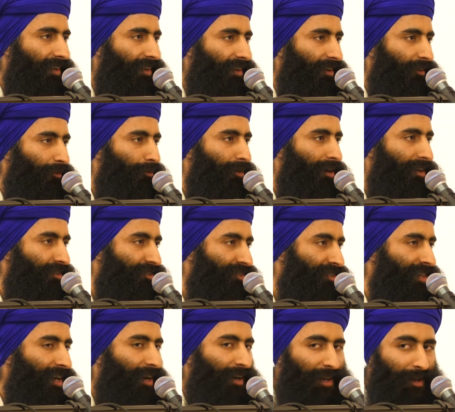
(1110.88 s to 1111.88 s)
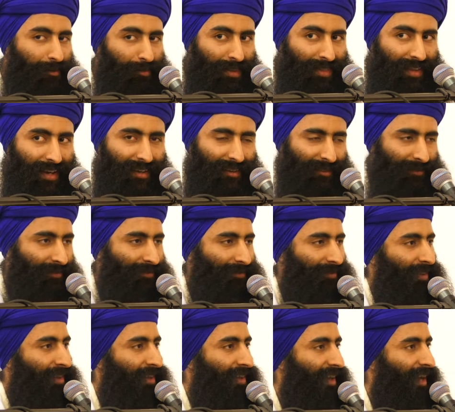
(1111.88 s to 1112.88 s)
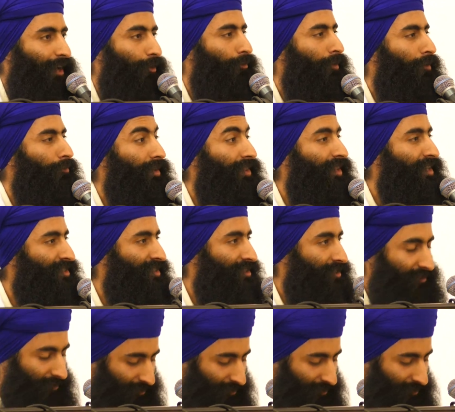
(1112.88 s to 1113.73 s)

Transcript: One Syana Banda. And remember this.